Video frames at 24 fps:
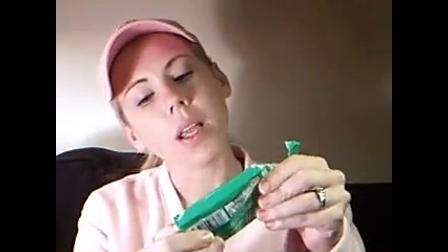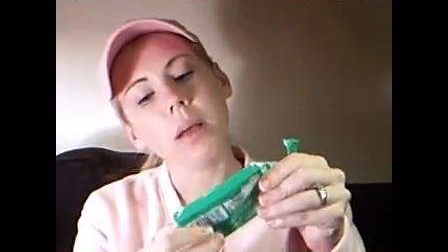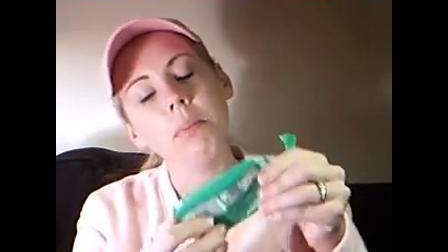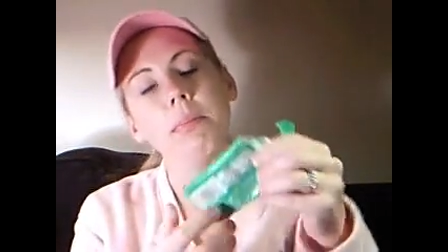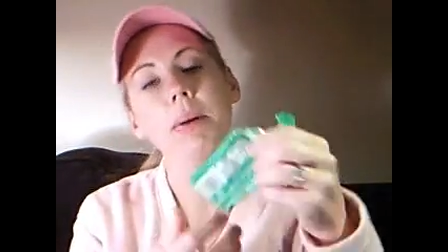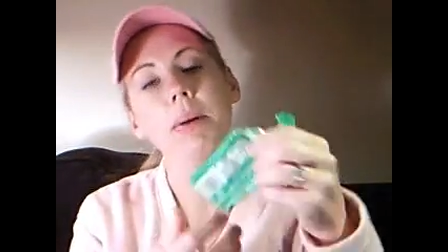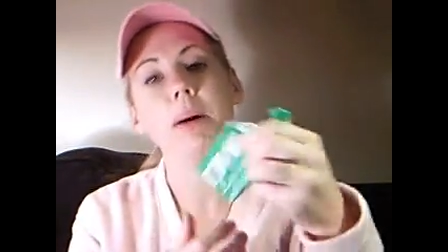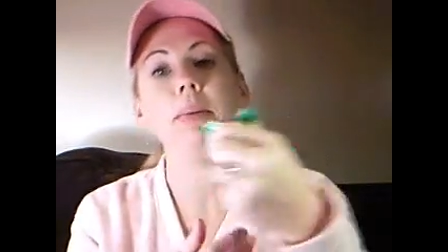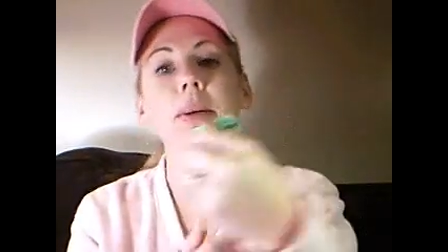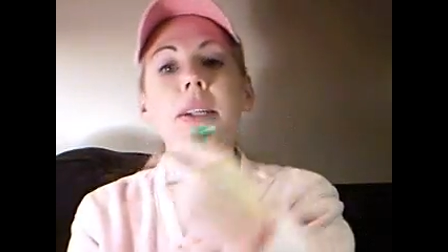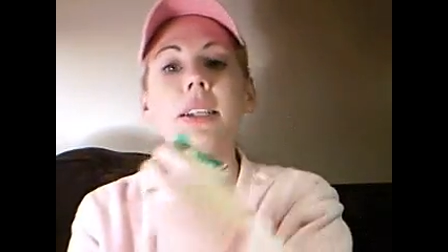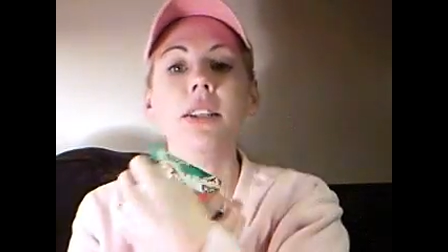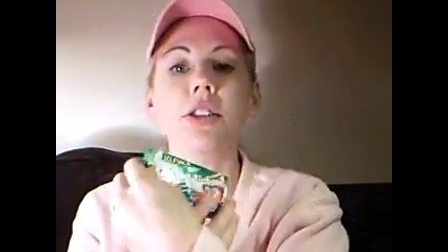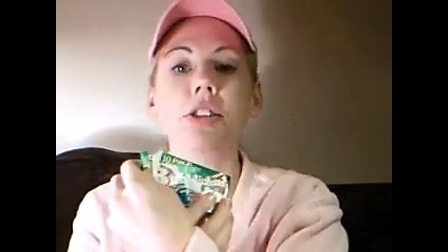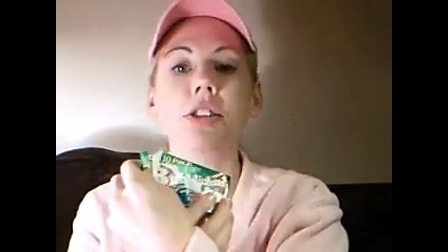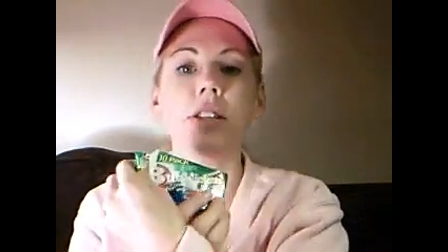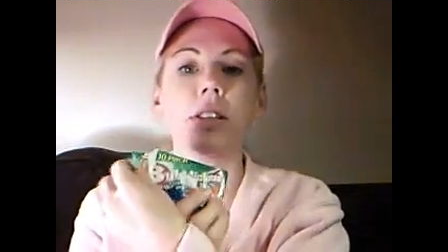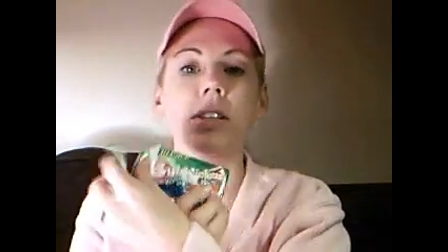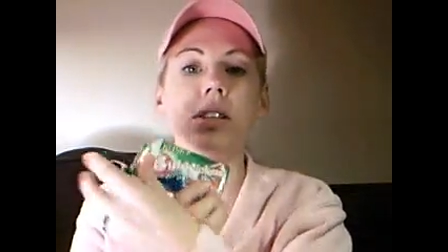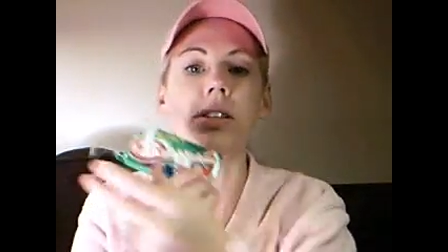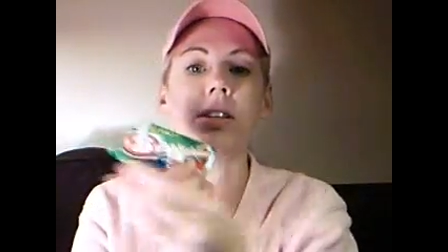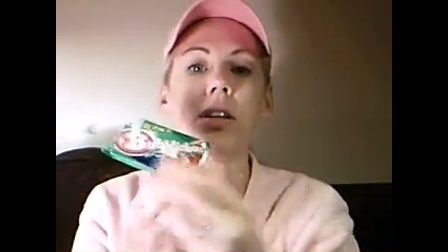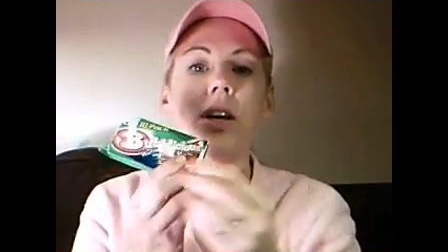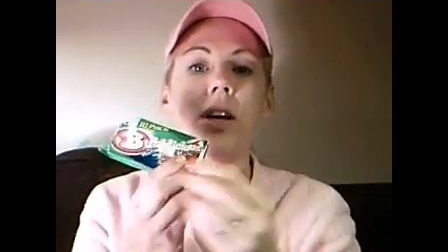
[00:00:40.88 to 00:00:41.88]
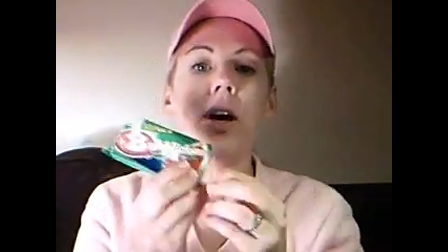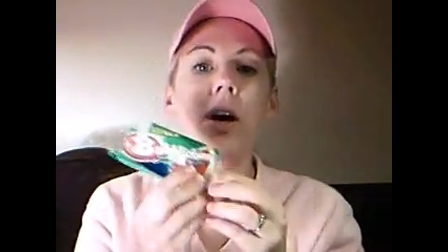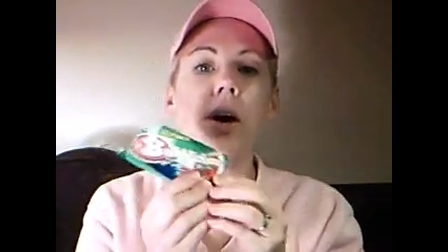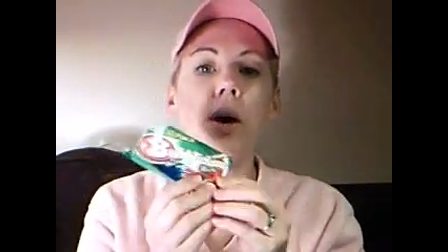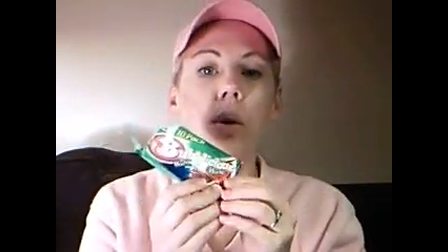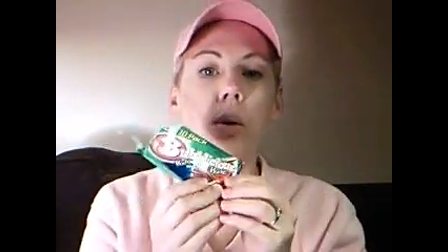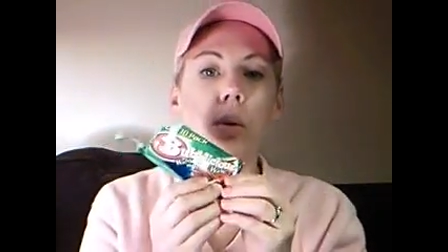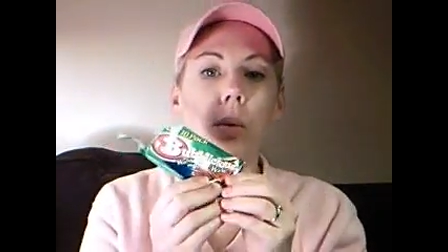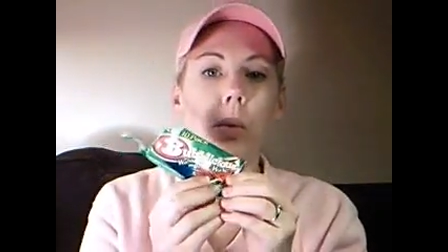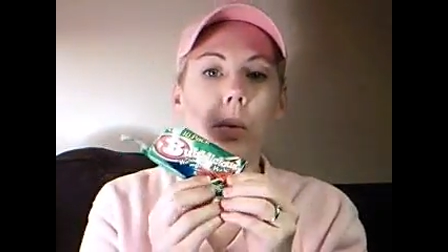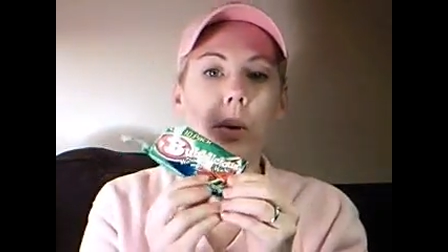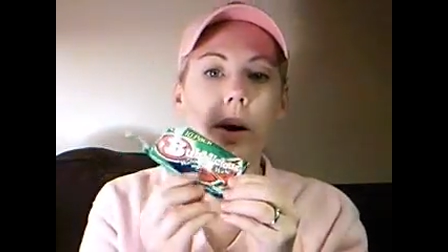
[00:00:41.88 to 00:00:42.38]
Bubblicious
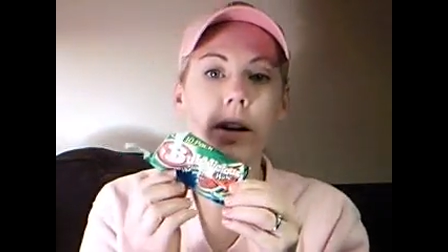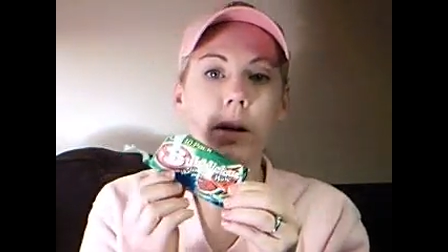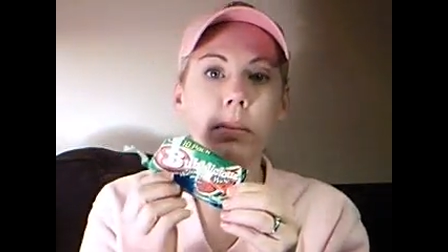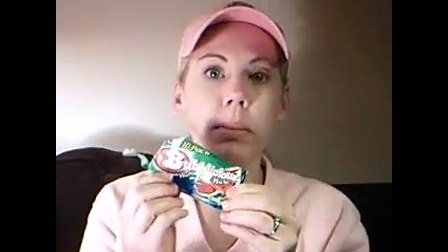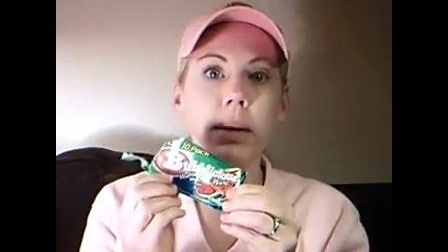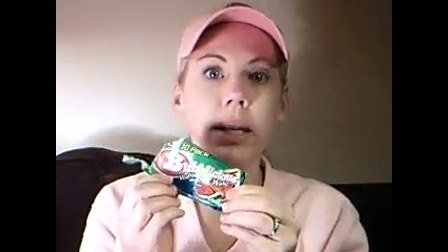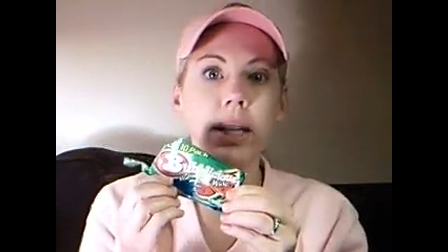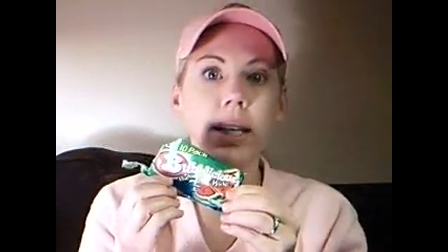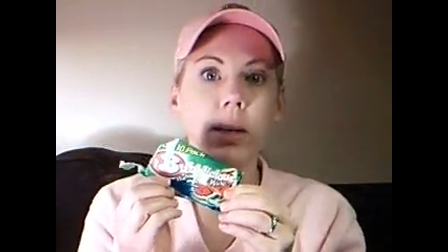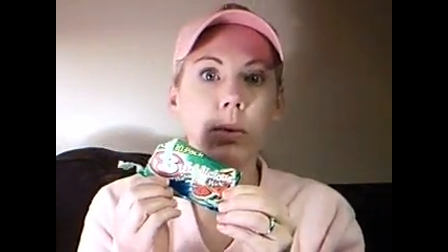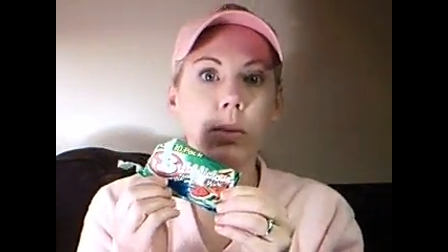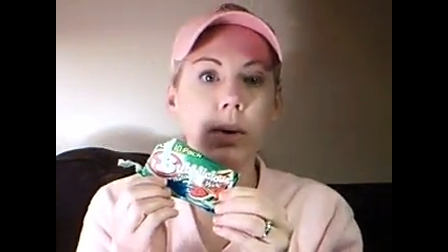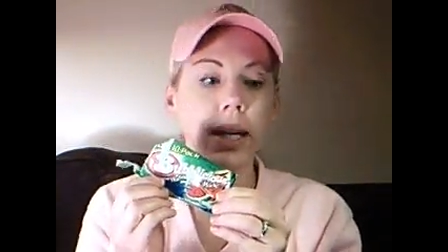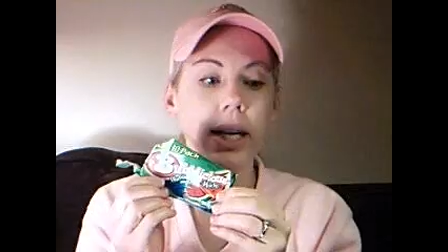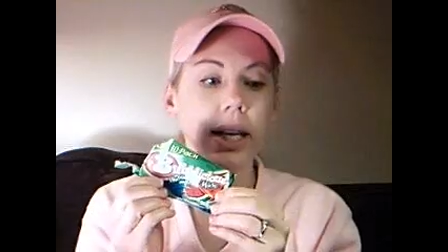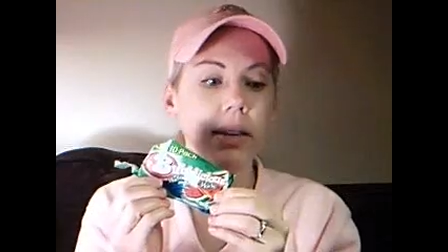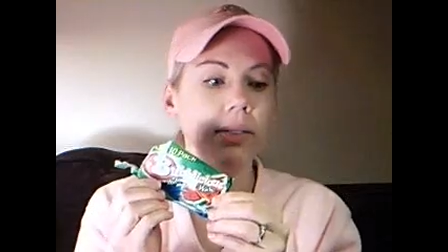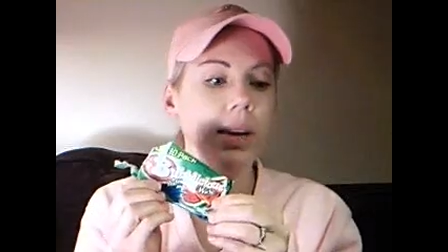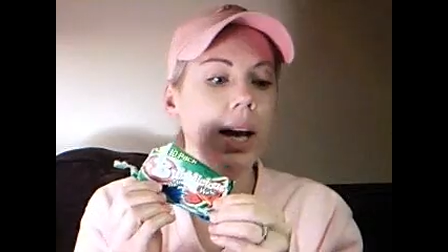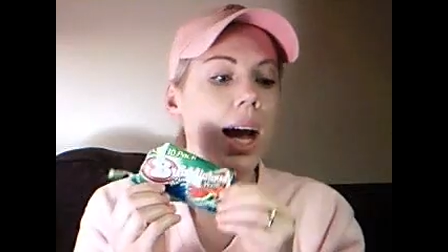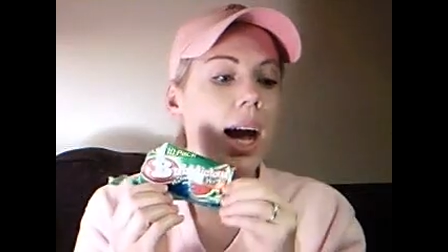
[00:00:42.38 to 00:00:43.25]
Watermelon Wave.